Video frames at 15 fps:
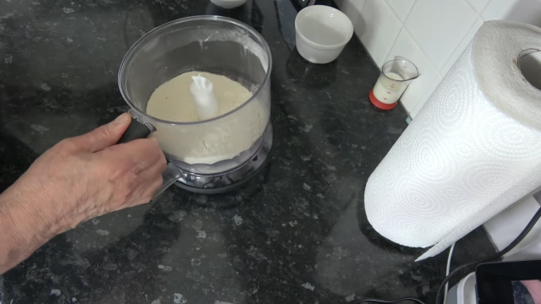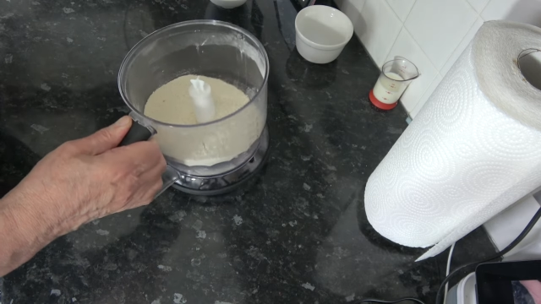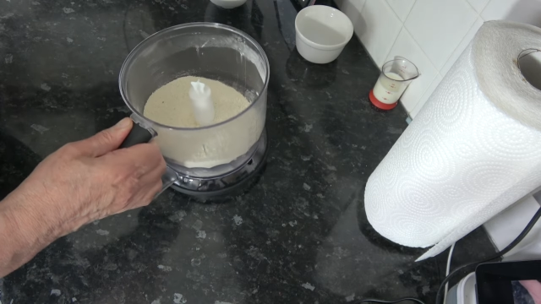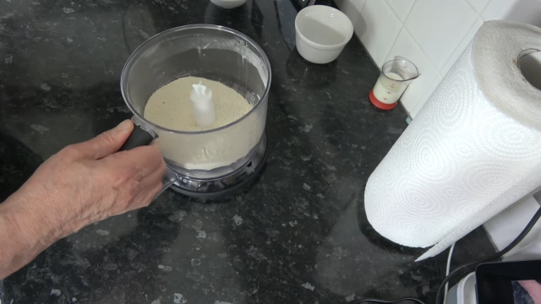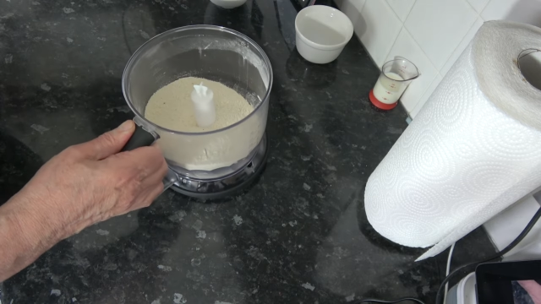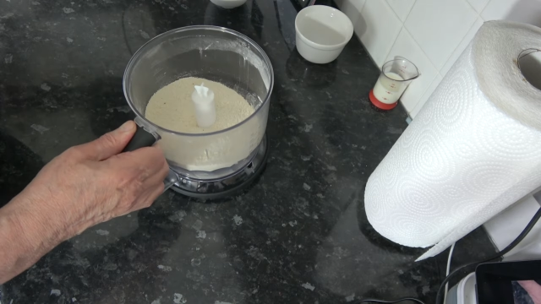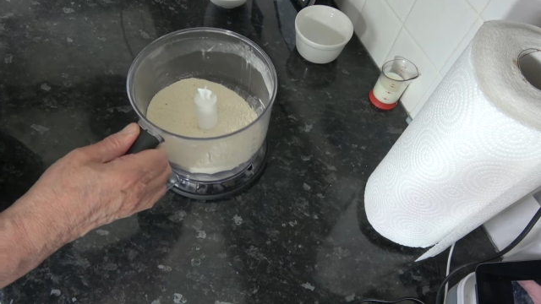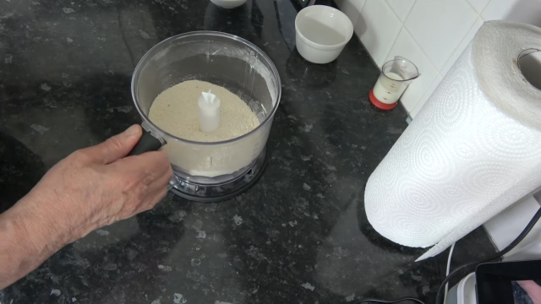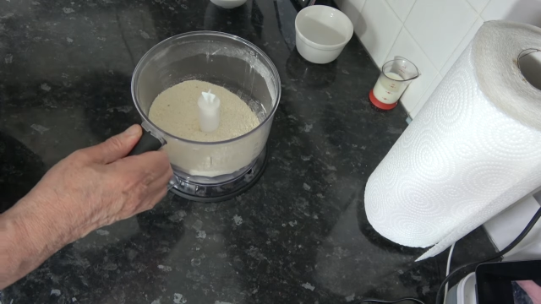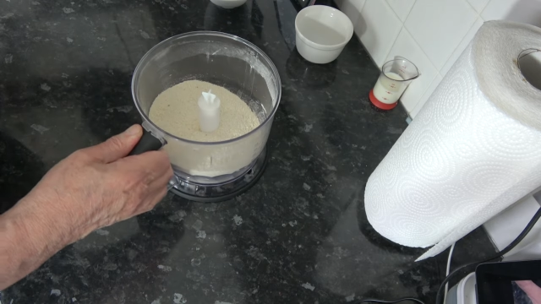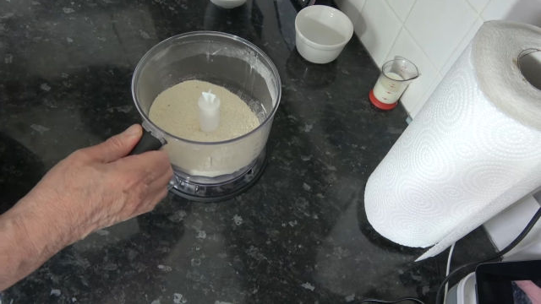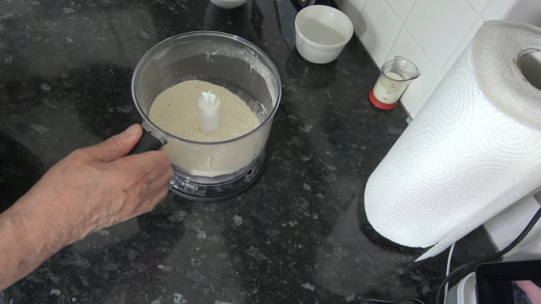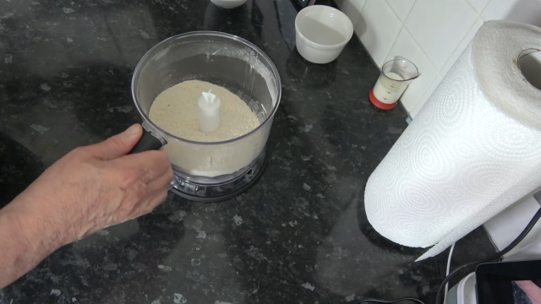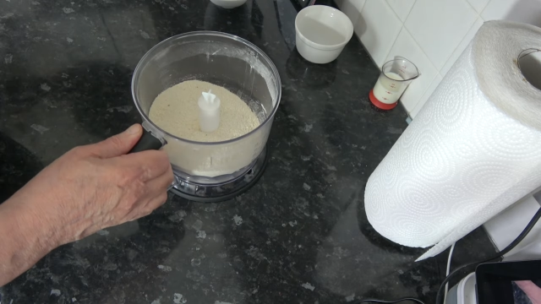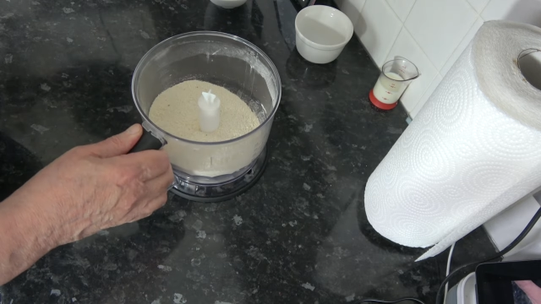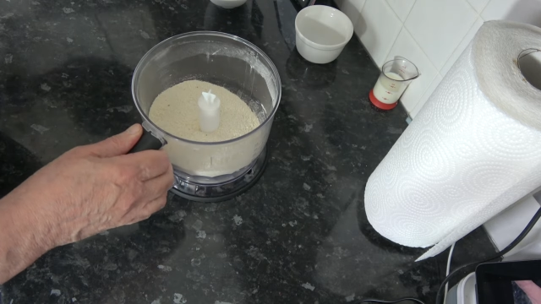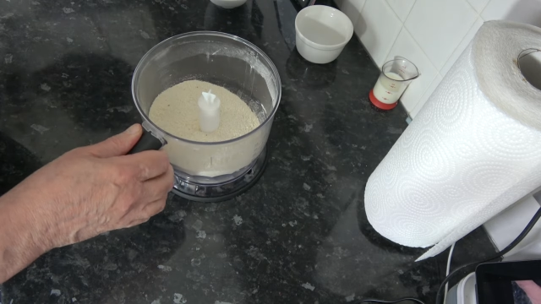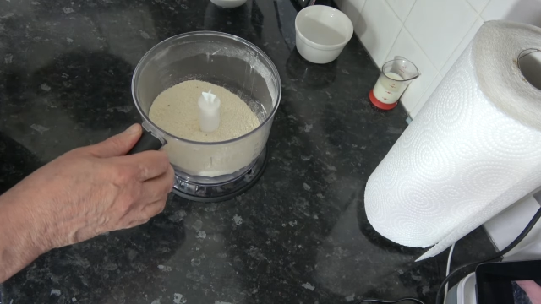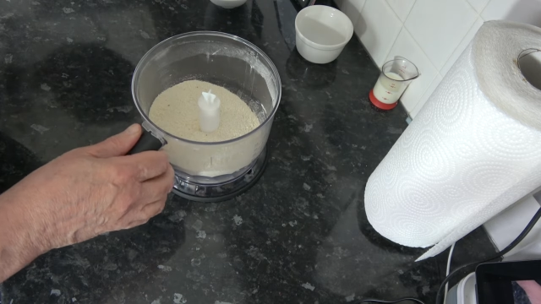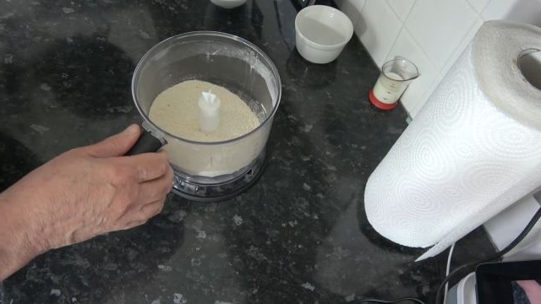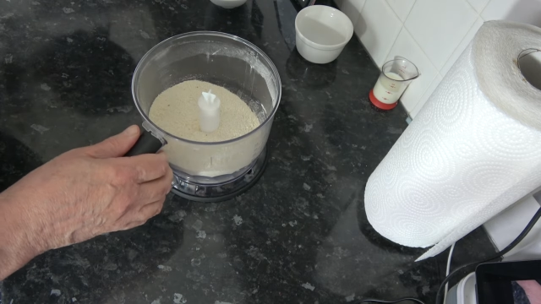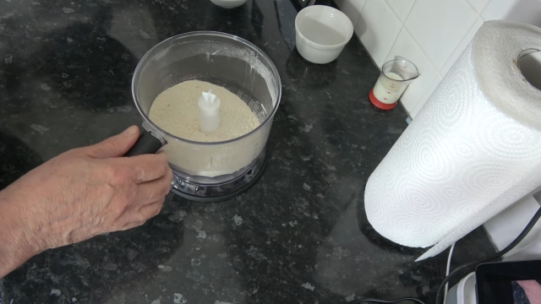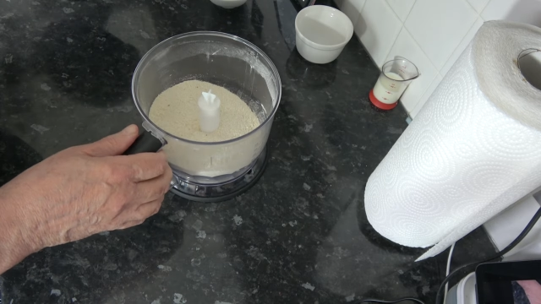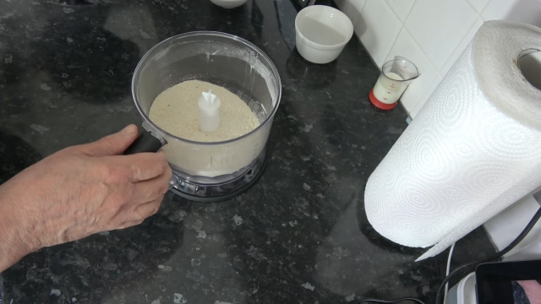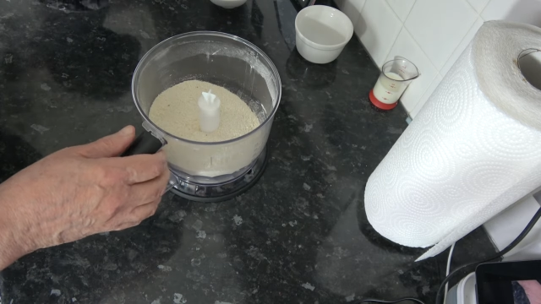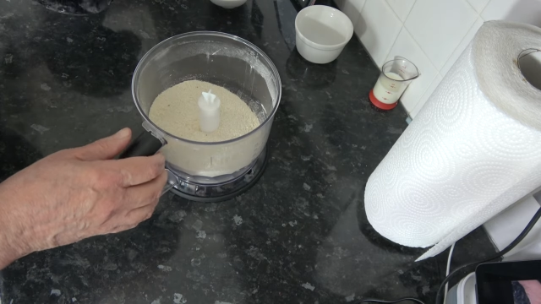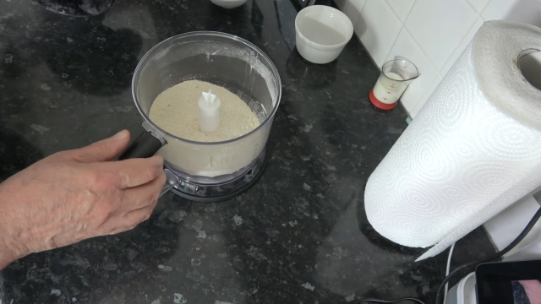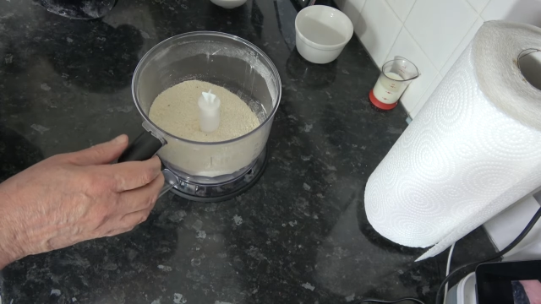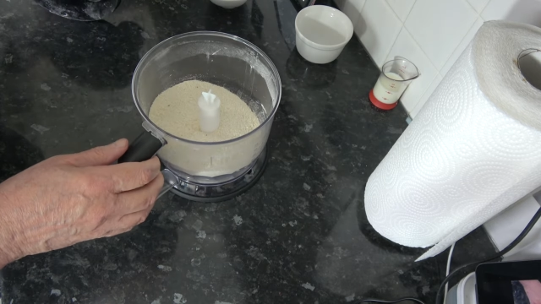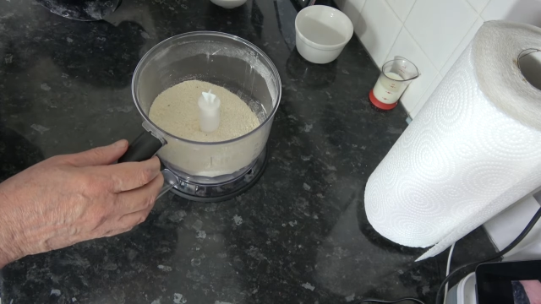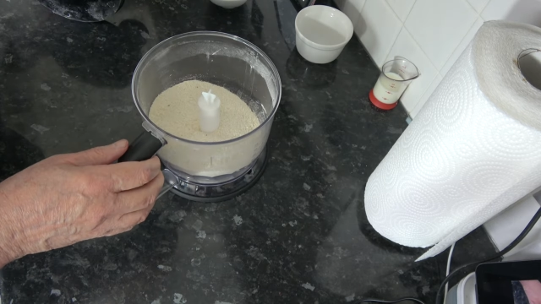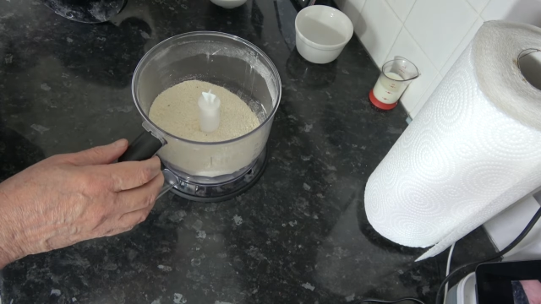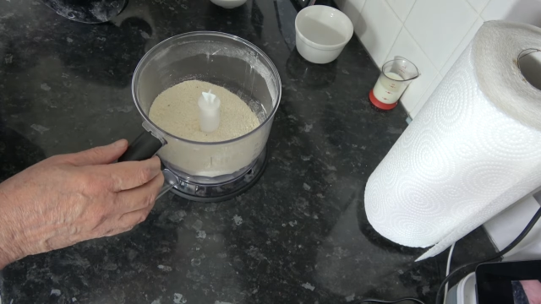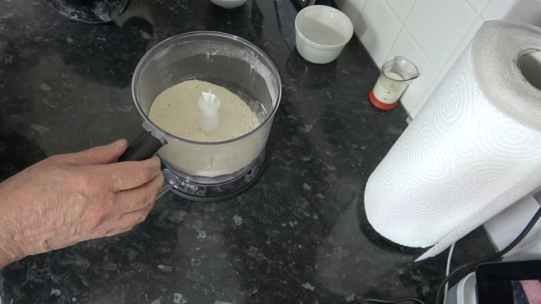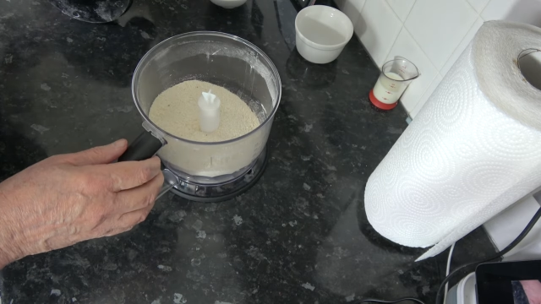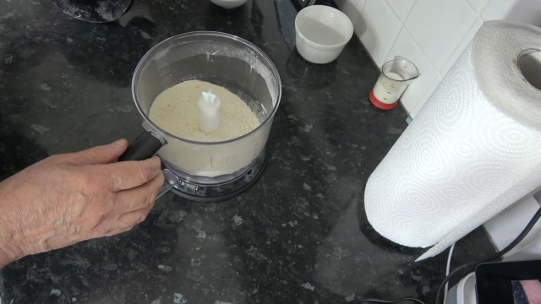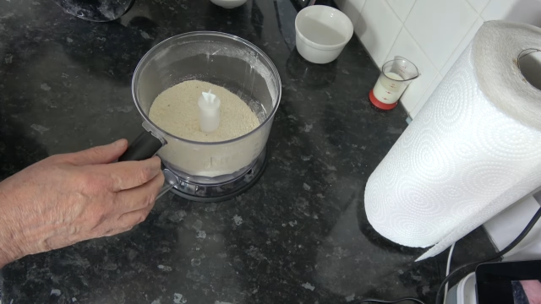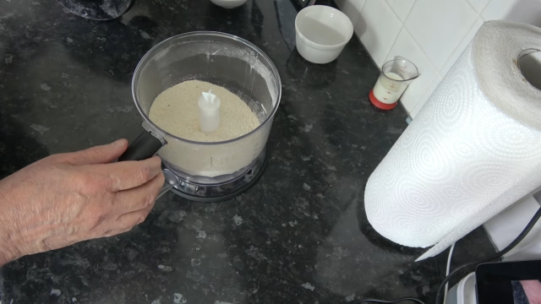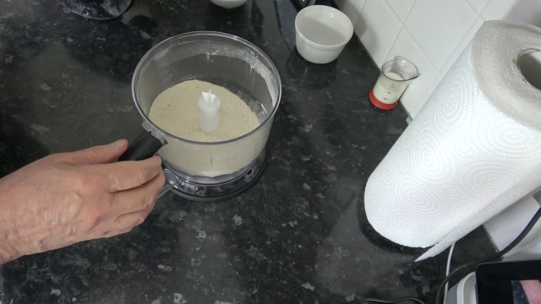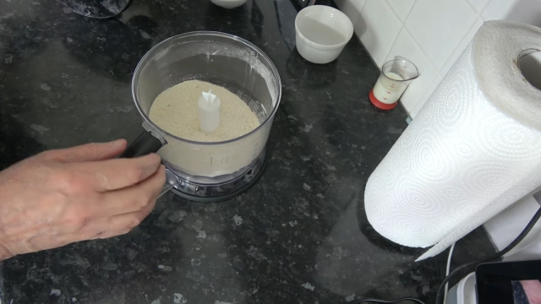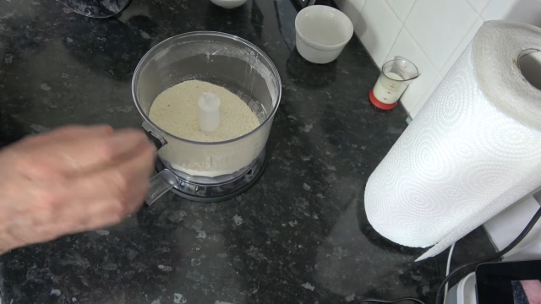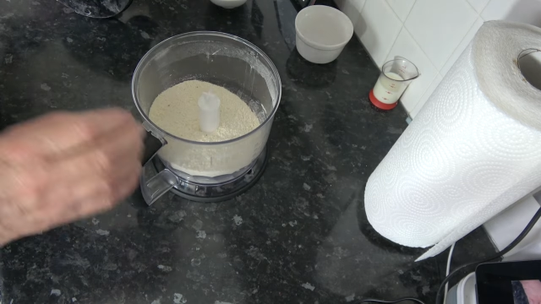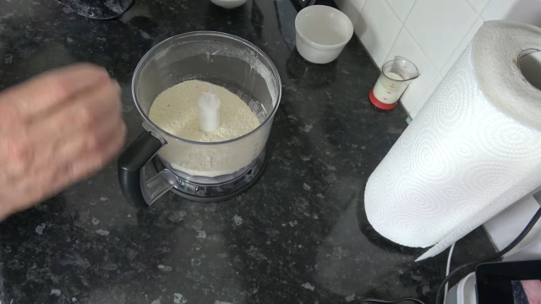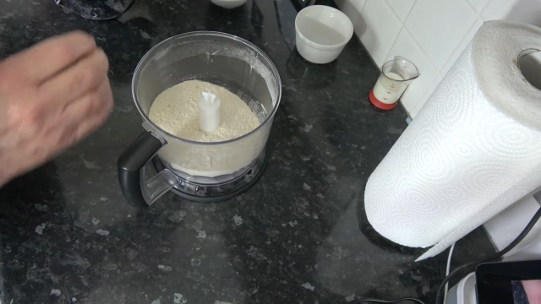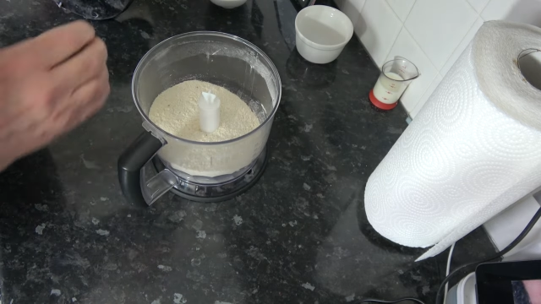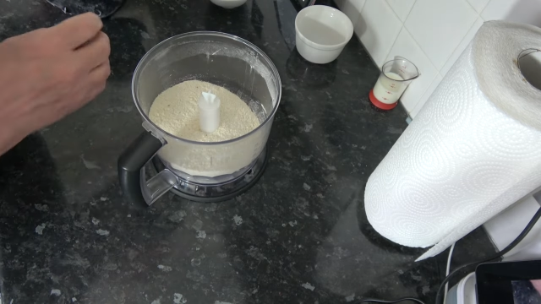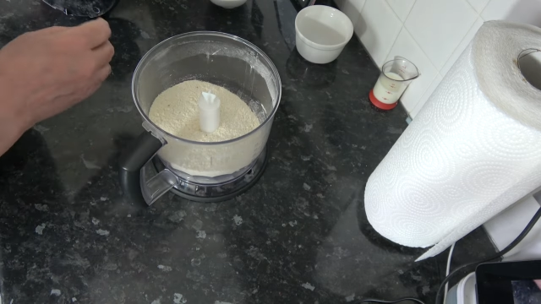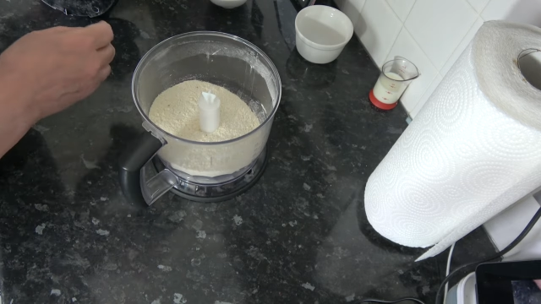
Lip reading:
No face is visible, so there are no lips to read.